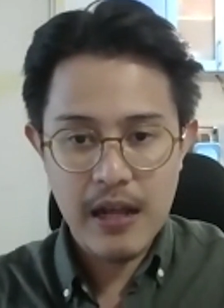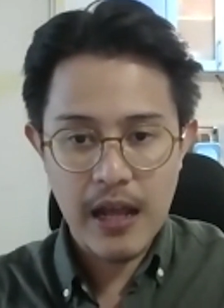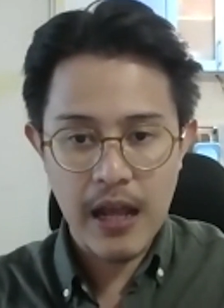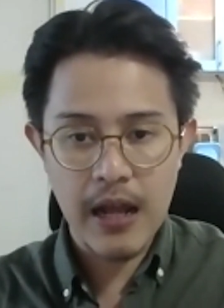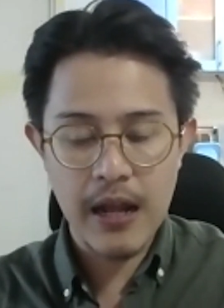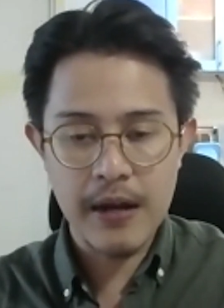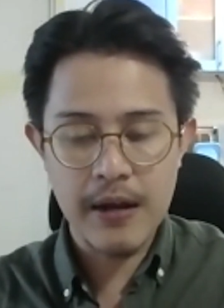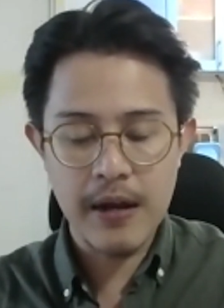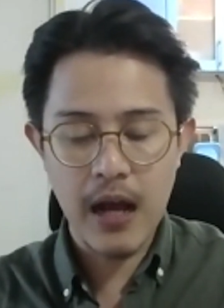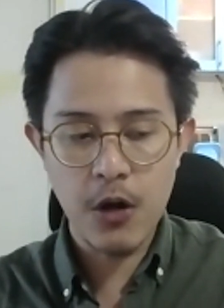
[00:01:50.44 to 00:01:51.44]
and
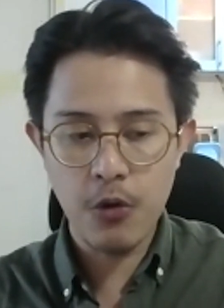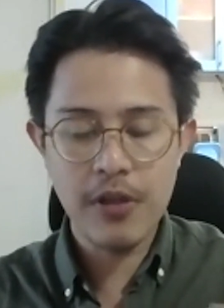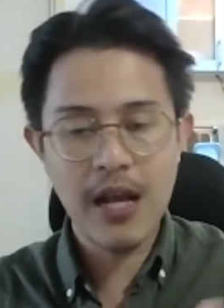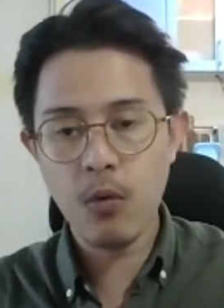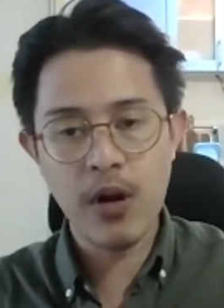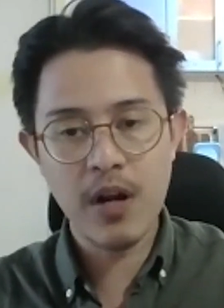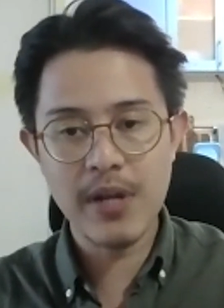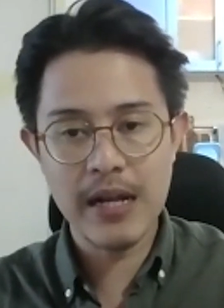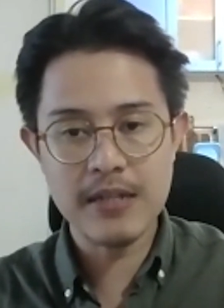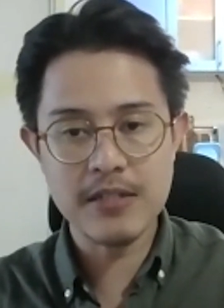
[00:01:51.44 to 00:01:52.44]
I don't think I want to be
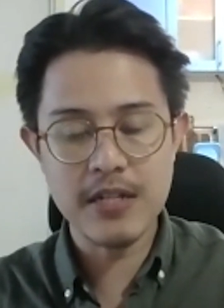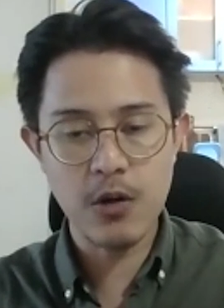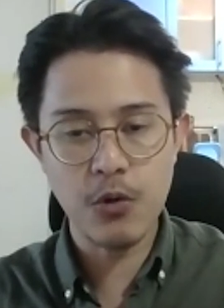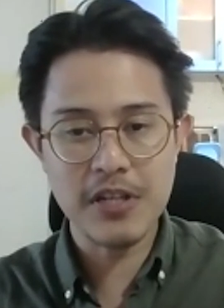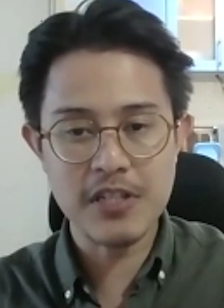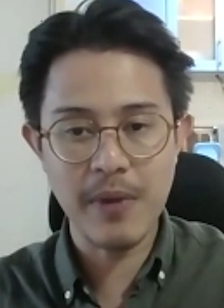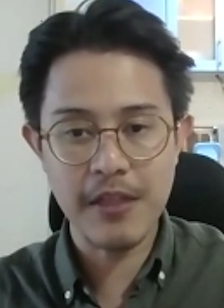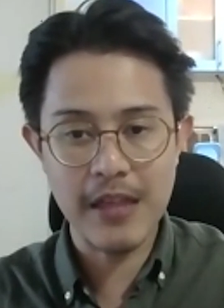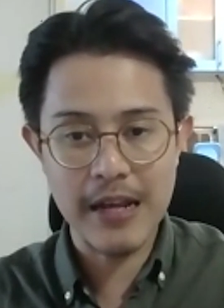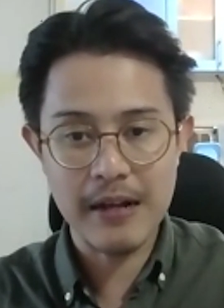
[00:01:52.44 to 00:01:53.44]
an engineer. I don't think it's my
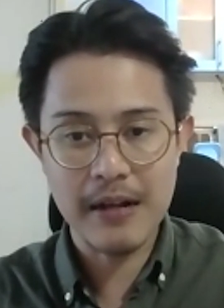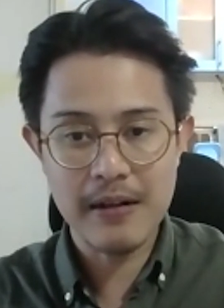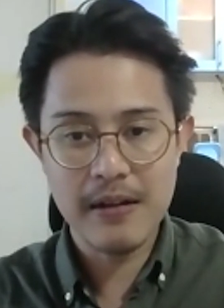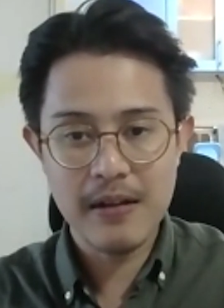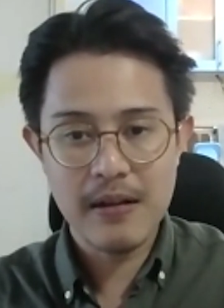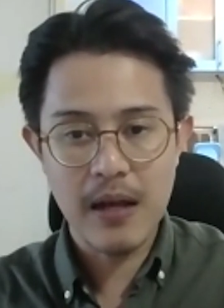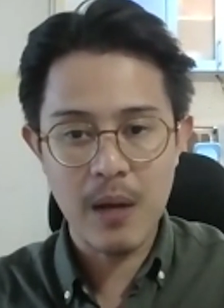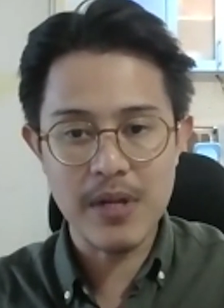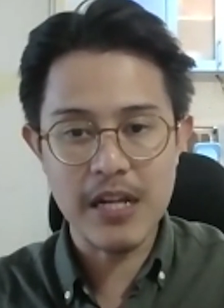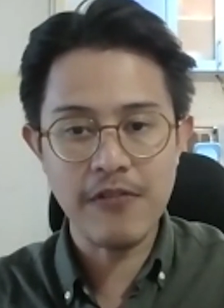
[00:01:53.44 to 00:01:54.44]
thing. I
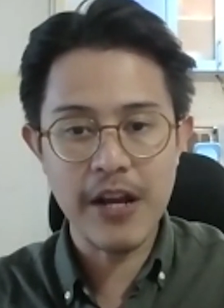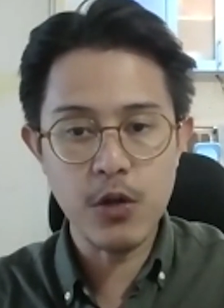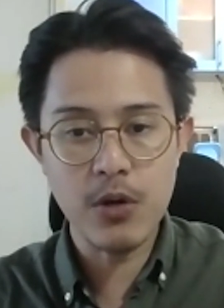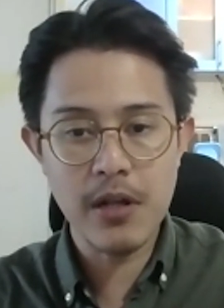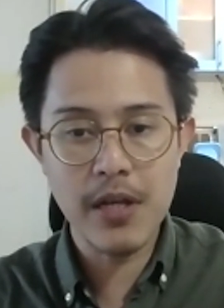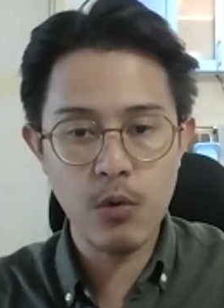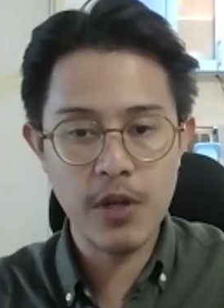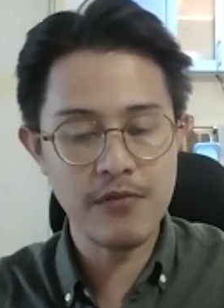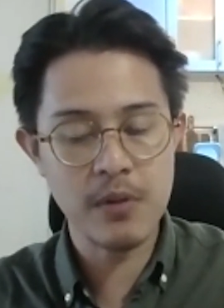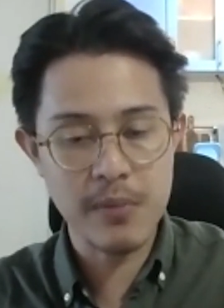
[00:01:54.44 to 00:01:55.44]
mean, if I knew earlier, I wouldn't
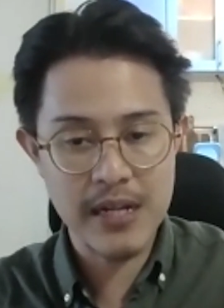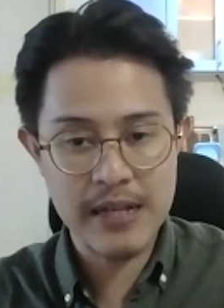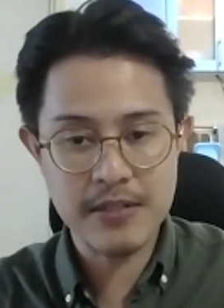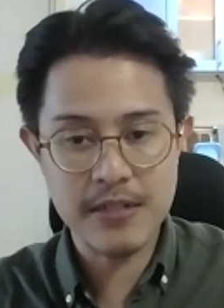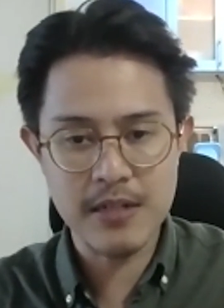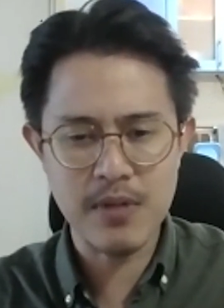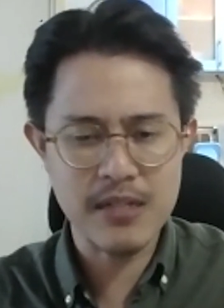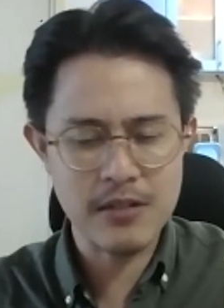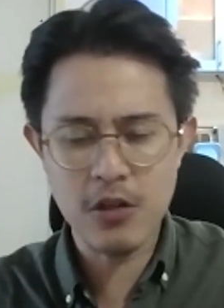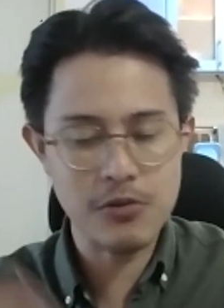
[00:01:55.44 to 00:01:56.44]
even be an engineer, but
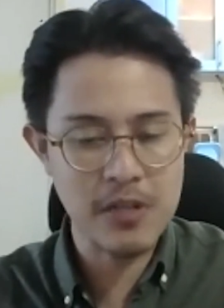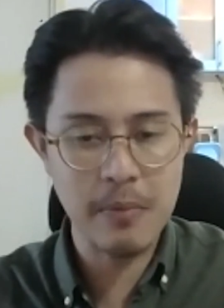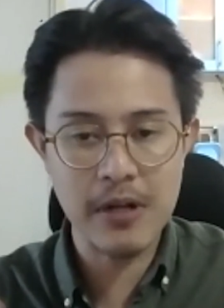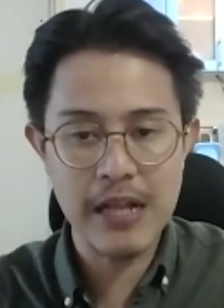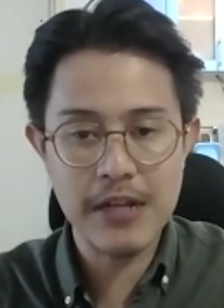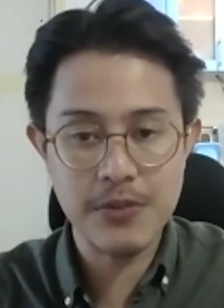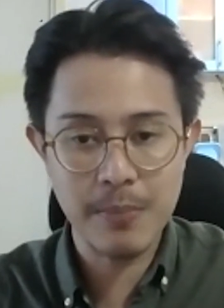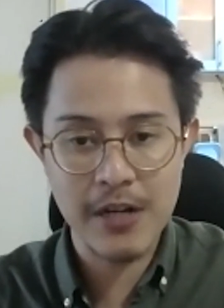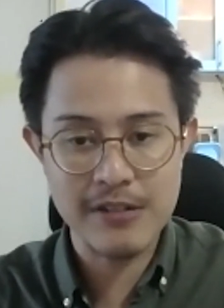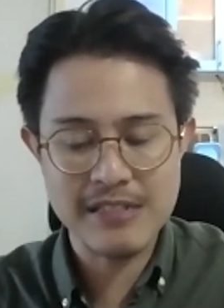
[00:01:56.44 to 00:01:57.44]
you know, typical Asian
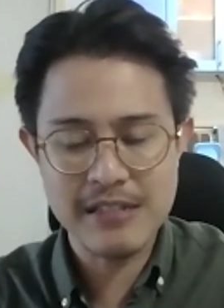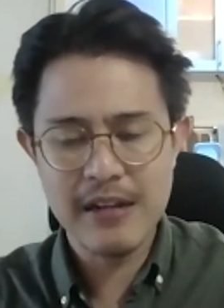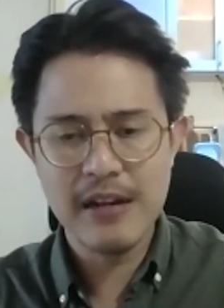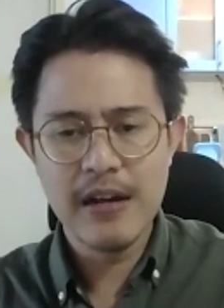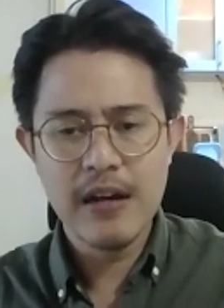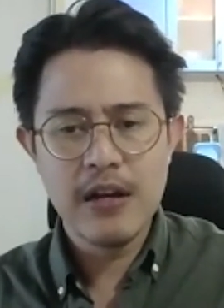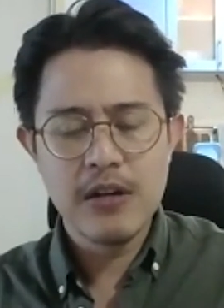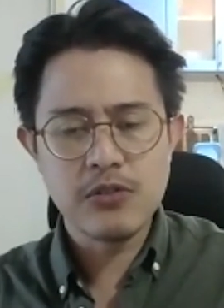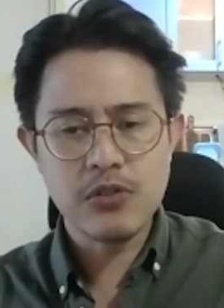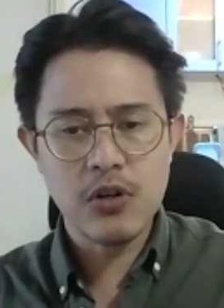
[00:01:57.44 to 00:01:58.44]
parents.
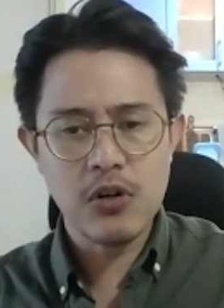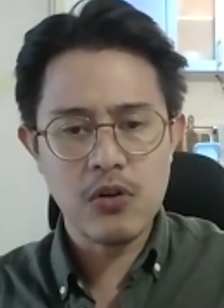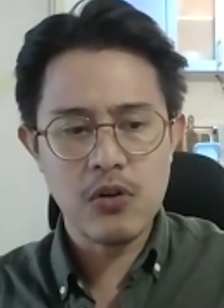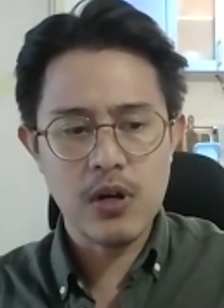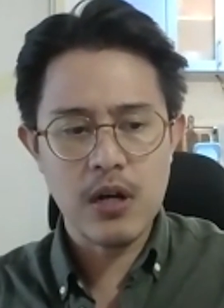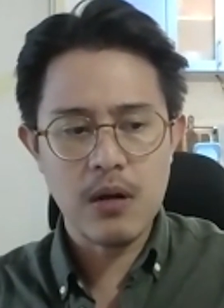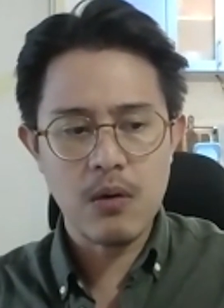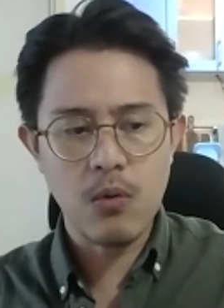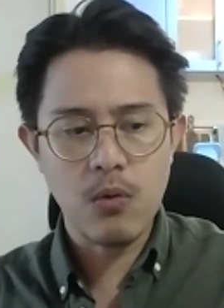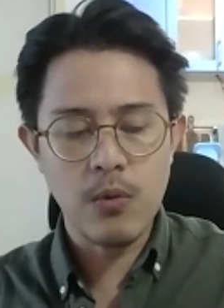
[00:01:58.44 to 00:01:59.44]
So
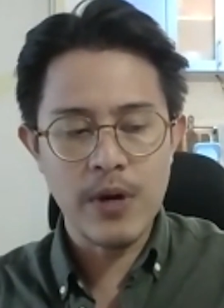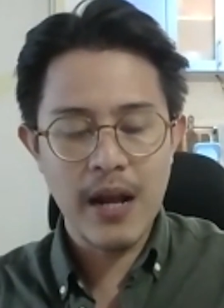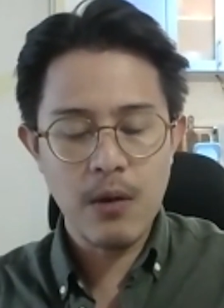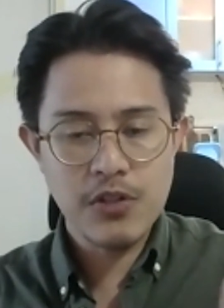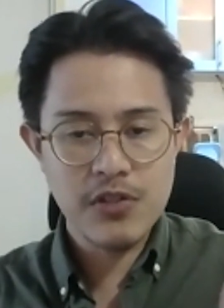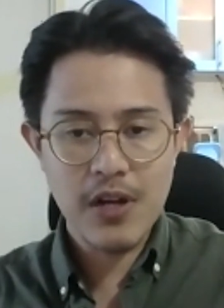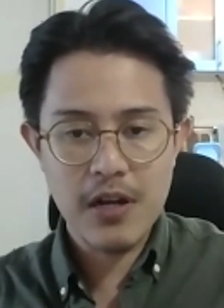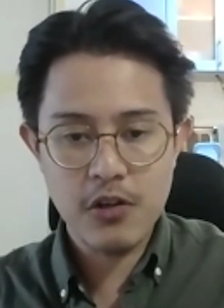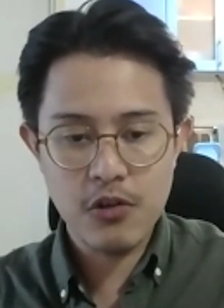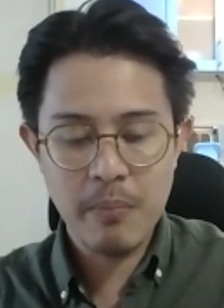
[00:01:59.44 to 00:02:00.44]
when I was stuck
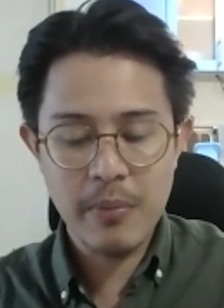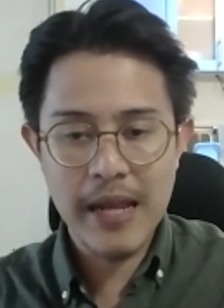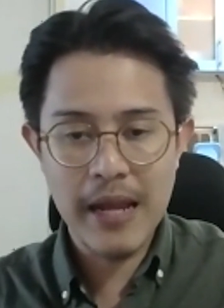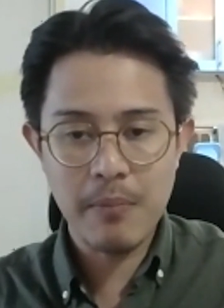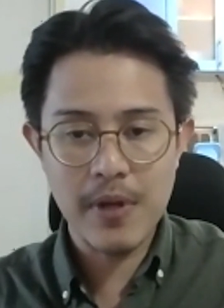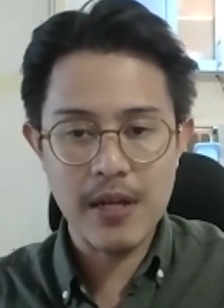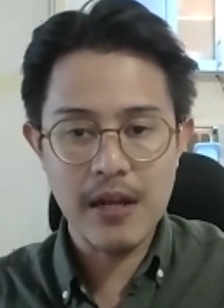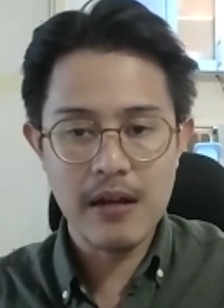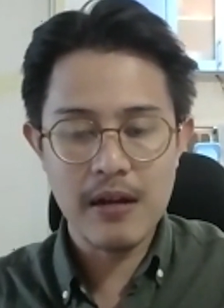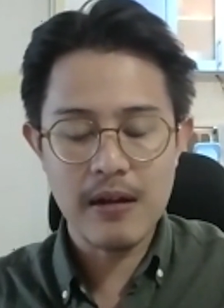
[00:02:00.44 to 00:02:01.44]
during PKP,
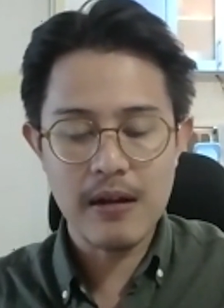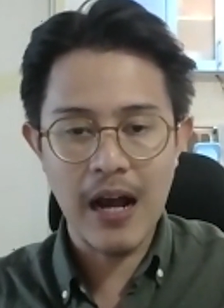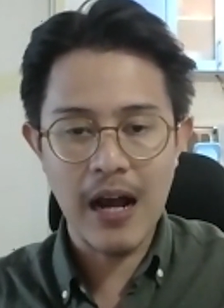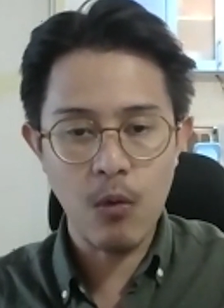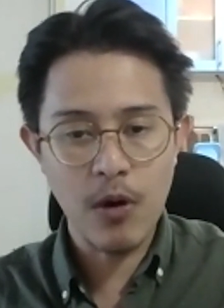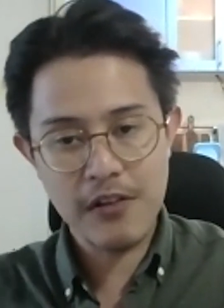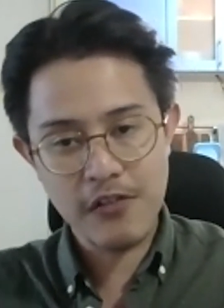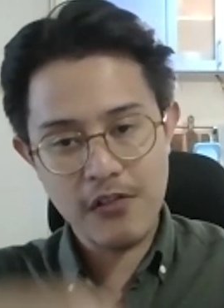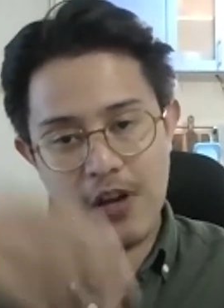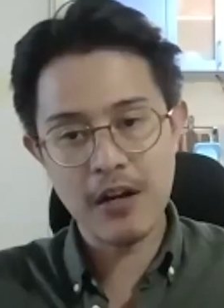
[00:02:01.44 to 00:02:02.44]
I wanted to
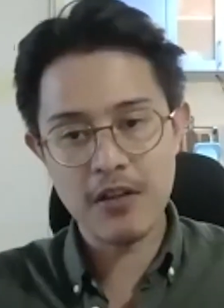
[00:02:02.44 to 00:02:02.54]
start another